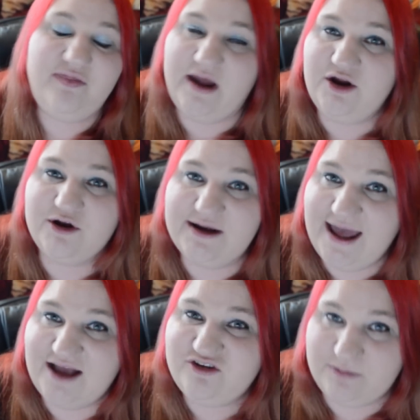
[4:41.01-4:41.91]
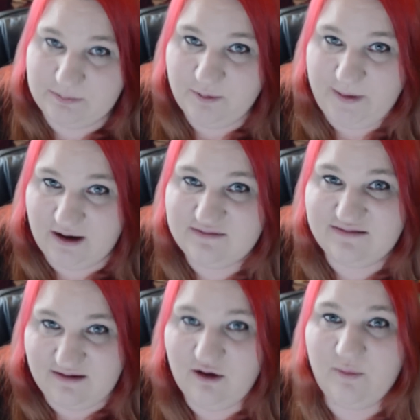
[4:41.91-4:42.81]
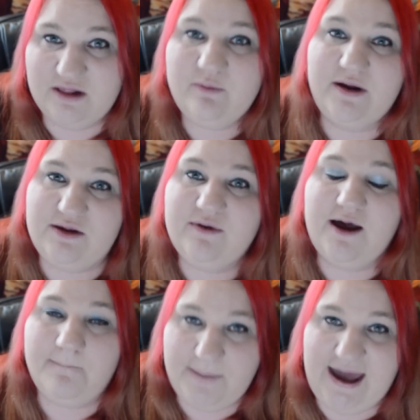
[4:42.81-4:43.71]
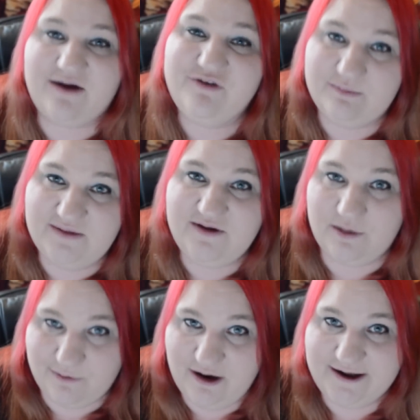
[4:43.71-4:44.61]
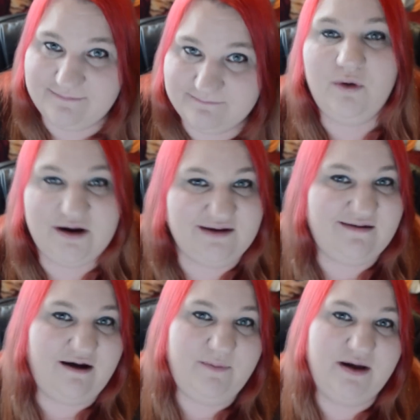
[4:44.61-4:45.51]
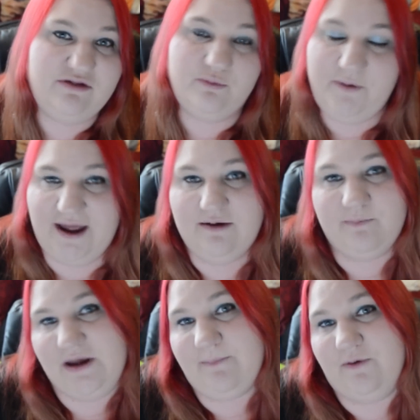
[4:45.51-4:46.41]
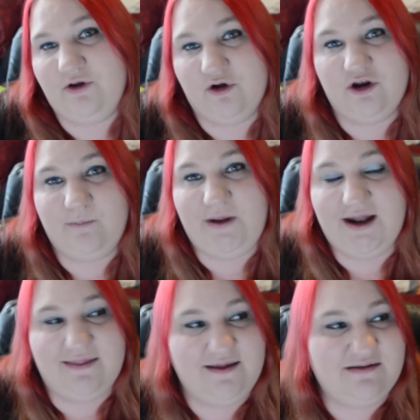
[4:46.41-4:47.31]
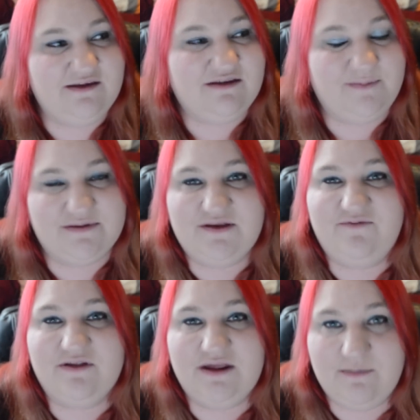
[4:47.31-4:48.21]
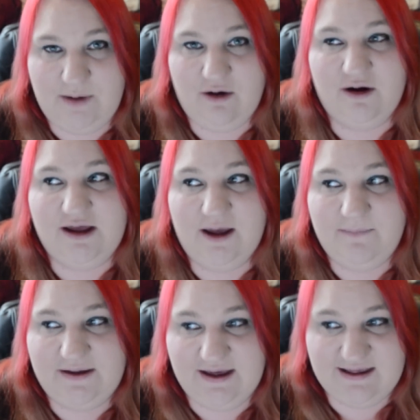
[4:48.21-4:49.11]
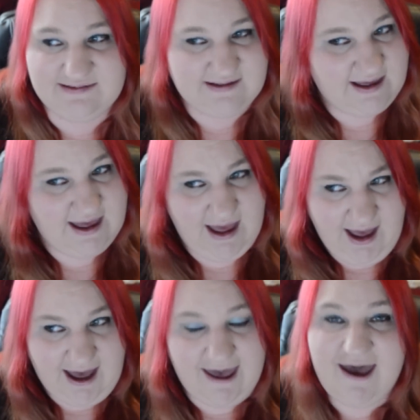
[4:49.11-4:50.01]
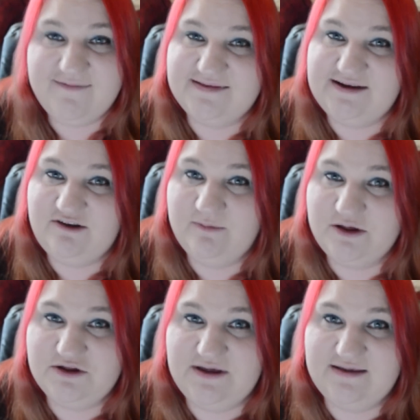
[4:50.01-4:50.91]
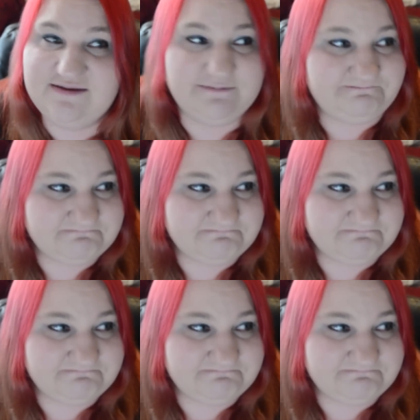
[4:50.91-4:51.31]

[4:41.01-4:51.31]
that you're gonna have to be prepared to deal with when you come back from living abroad. We're gonna talk about the random people you're gonna meet, and this is specifically America because I haven't seen too much of this